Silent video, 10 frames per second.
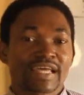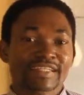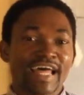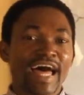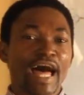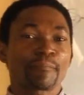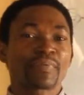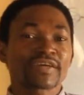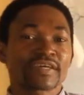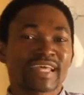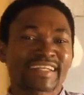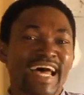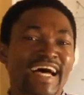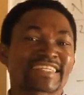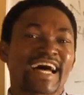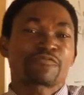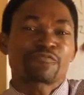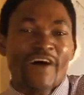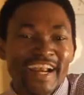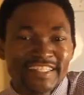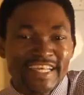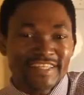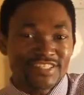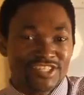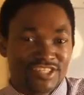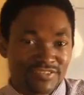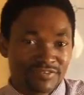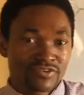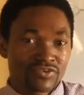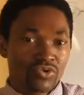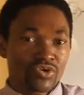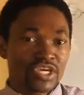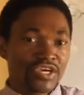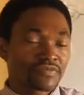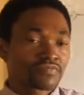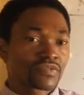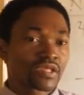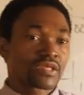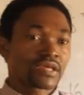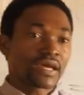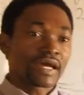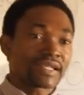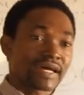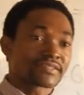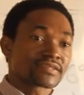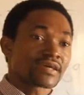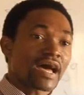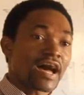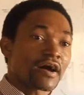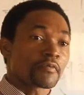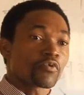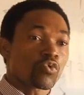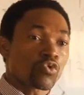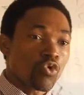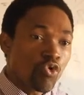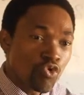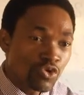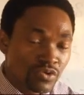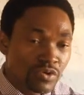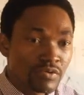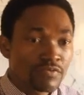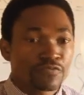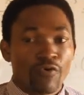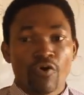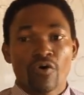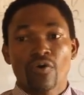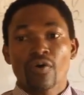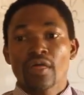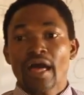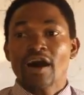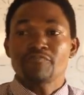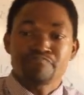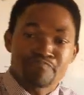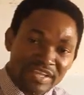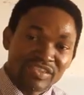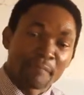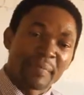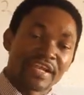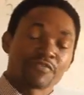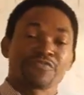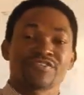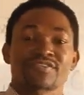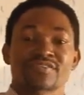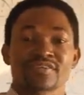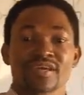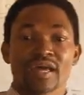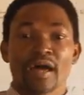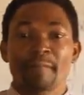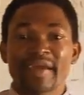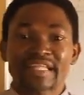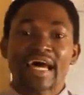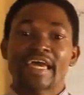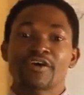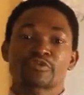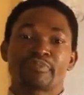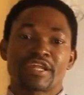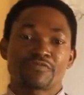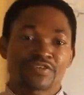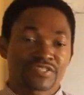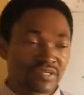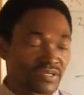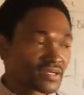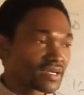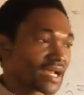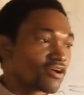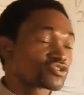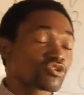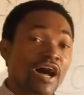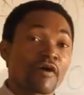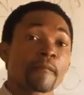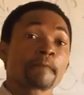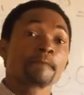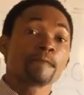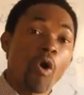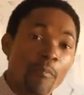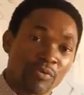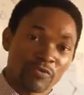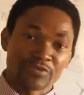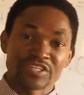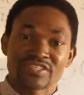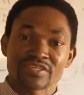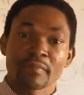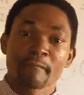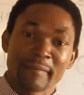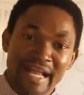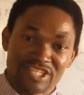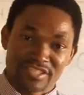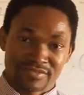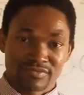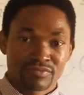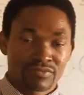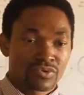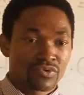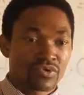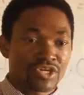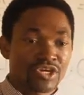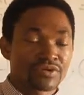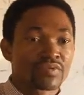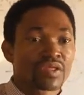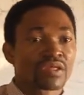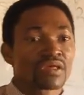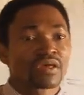that are applicable, that has advantage, okay, and that are good for, have better benefits and better health benefits, and also have more profit margin, okay.